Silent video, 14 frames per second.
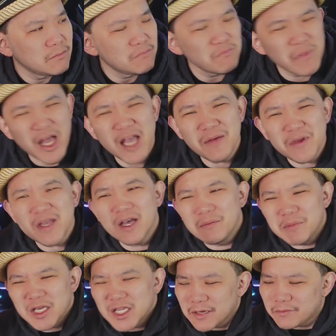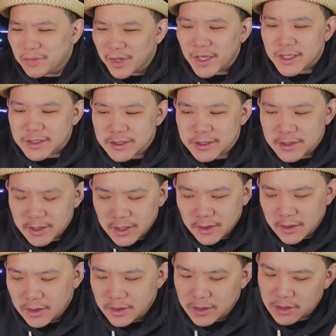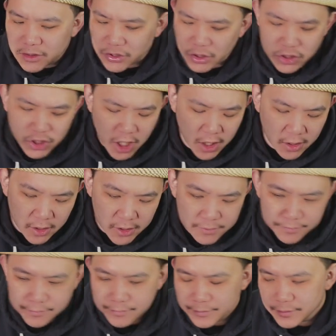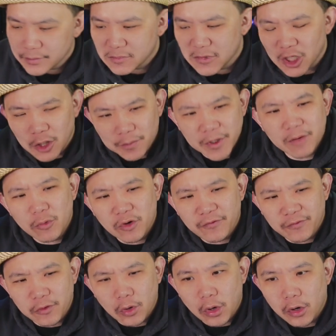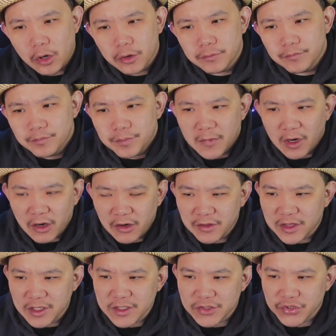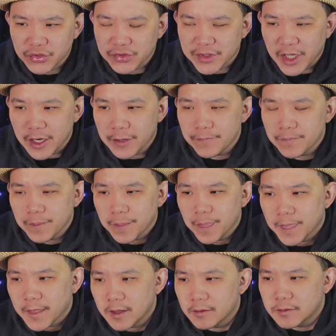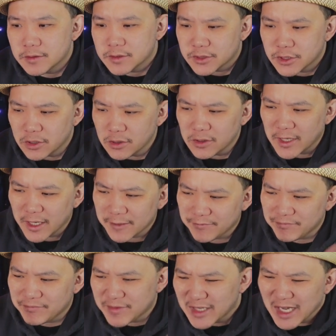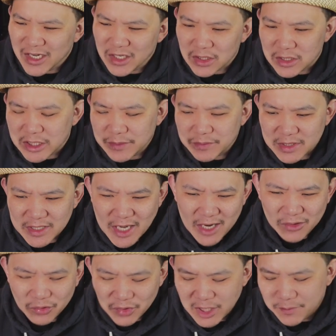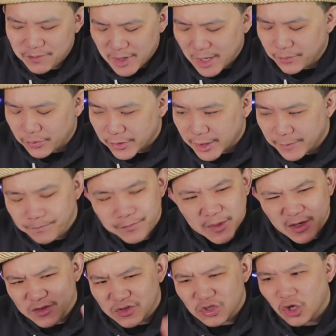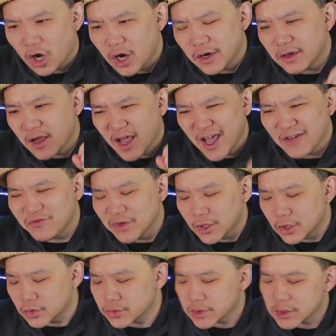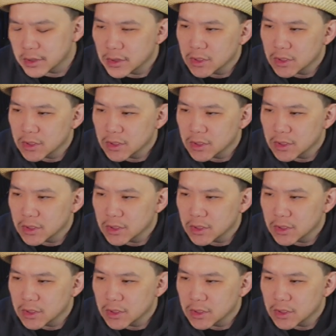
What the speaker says: maybe a medium plus. Still chocolate, a little bit more floral, earthiness still there. Still like tingly, but not really peppery. Dark, heavy notes.